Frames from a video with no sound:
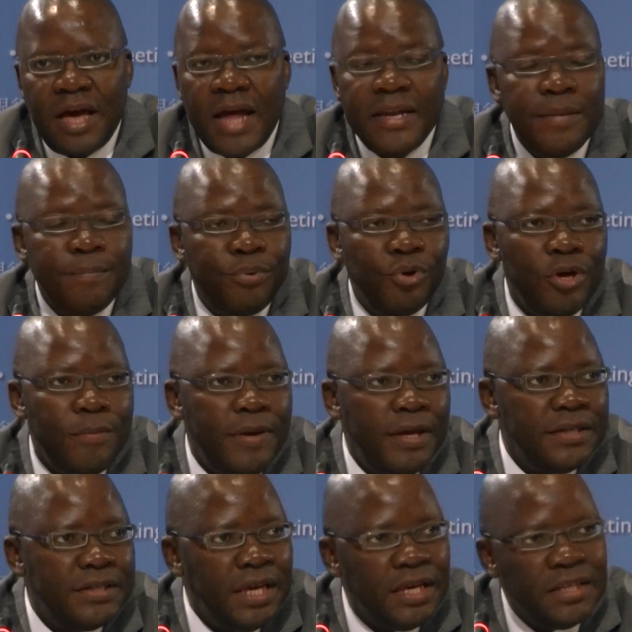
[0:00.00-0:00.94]

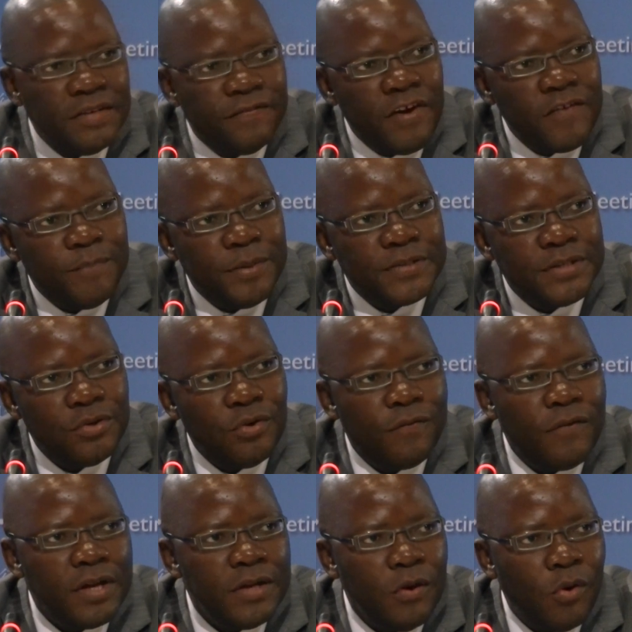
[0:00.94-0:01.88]
Unemployment, 85%
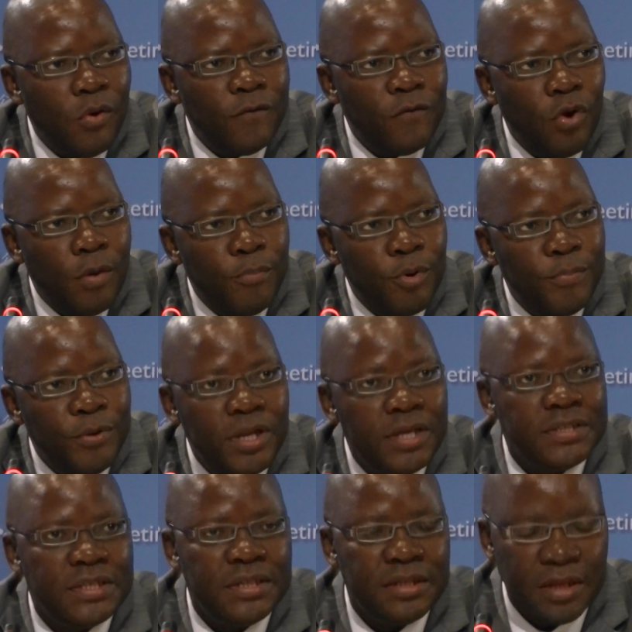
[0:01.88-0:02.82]
of our
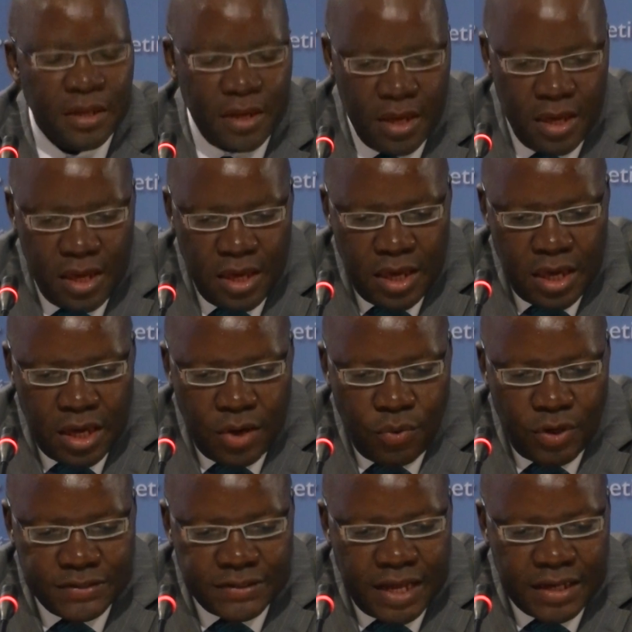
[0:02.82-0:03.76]
population
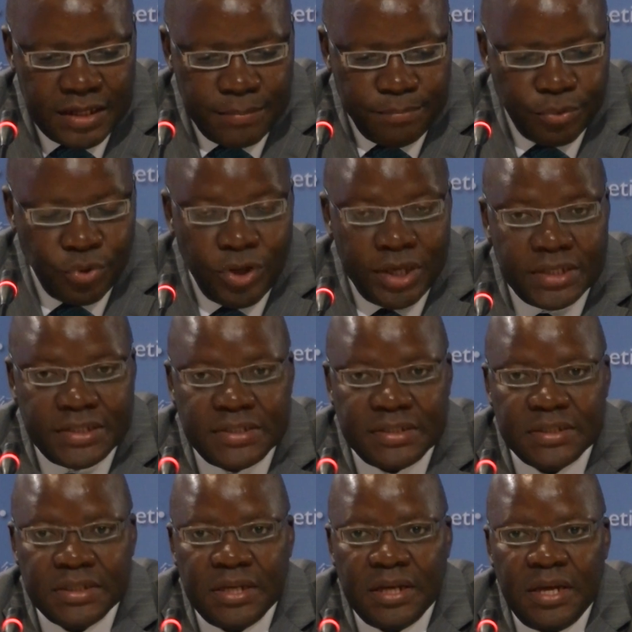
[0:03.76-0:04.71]
was unemployed.
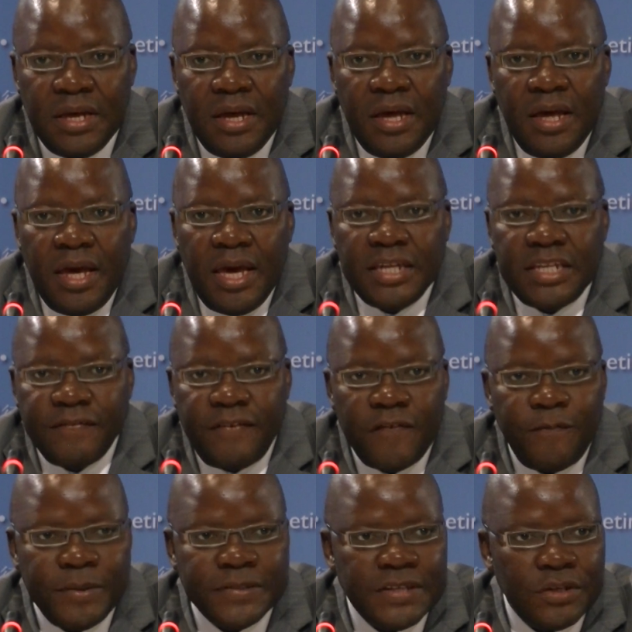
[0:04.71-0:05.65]

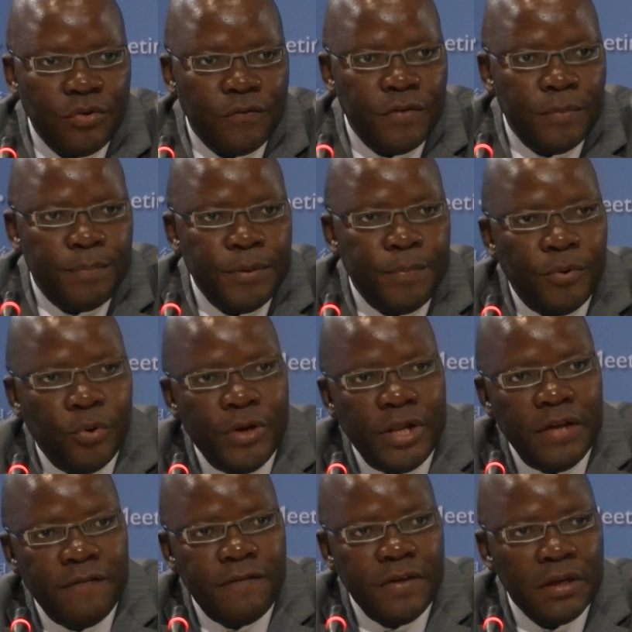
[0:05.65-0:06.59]
85% of the people
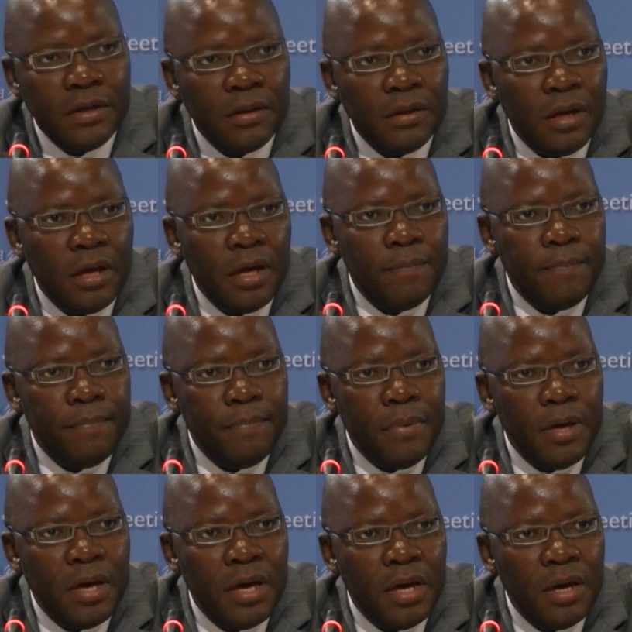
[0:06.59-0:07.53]
were living
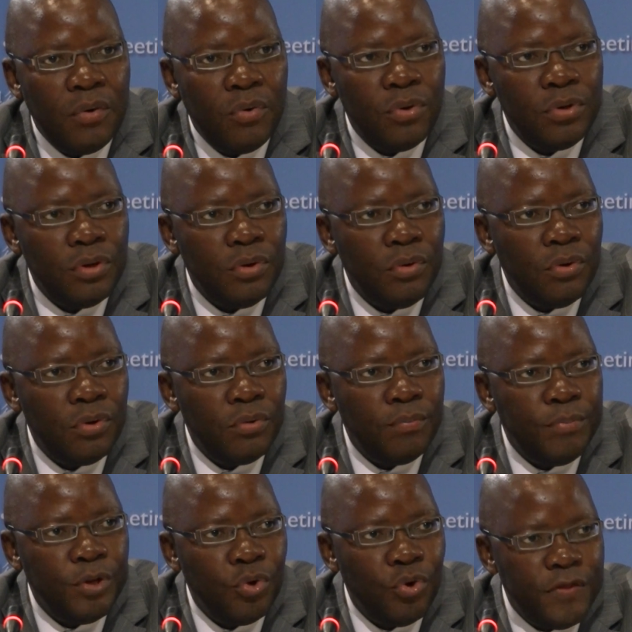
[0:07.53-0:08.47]

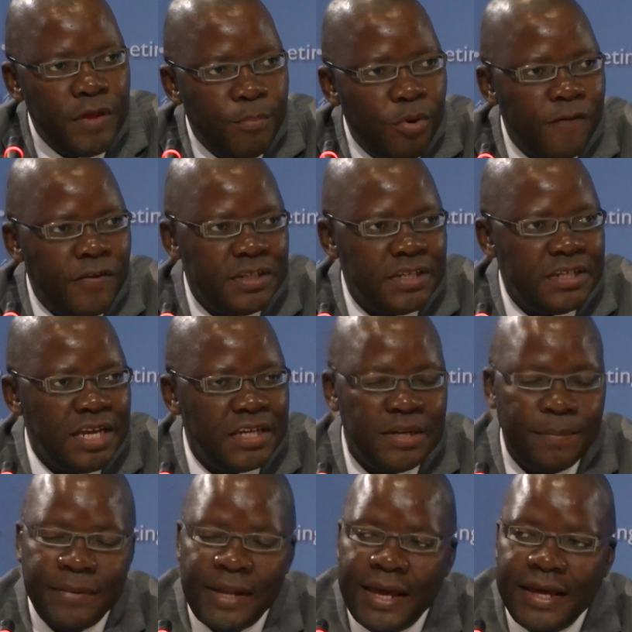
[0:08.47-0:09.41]
below the poverty
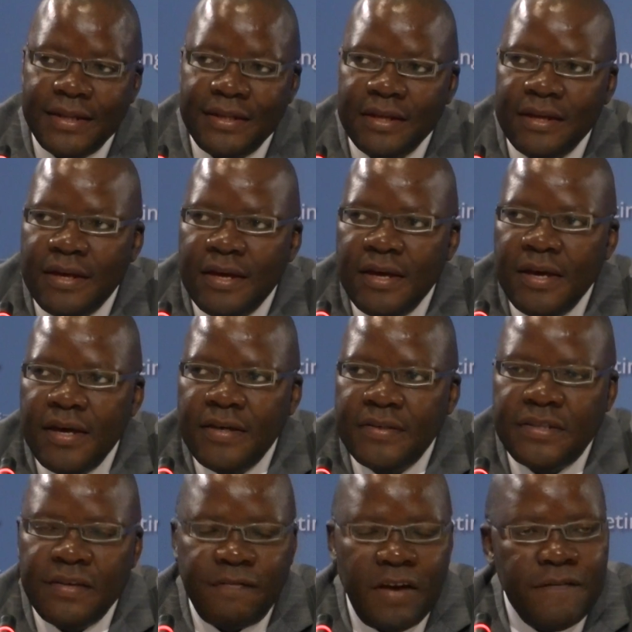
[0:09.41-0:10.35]
datum line,
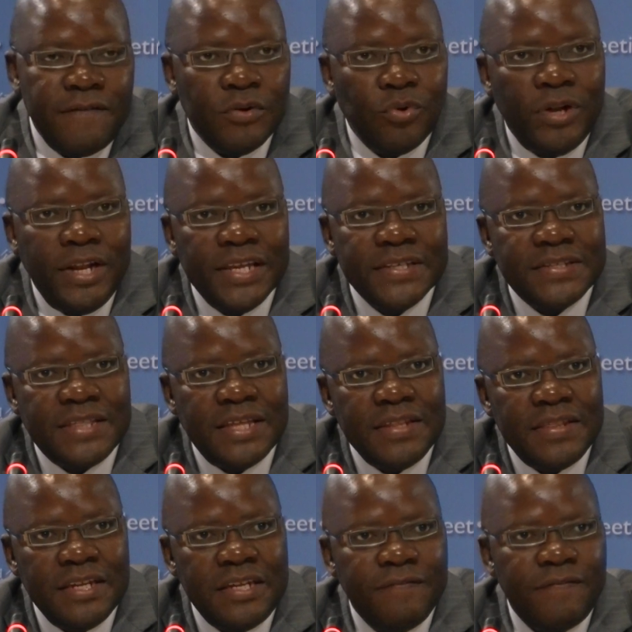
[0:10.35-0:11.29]
surviving on less
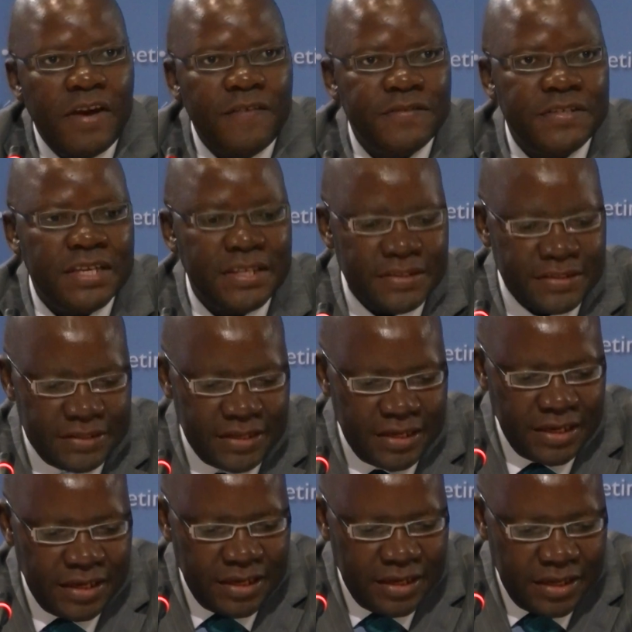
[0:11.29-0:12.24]
than 35 cents
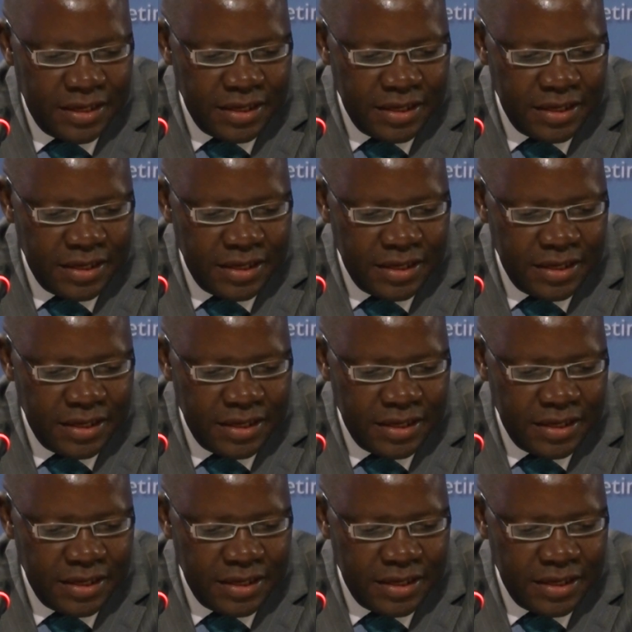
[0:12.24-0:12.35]
in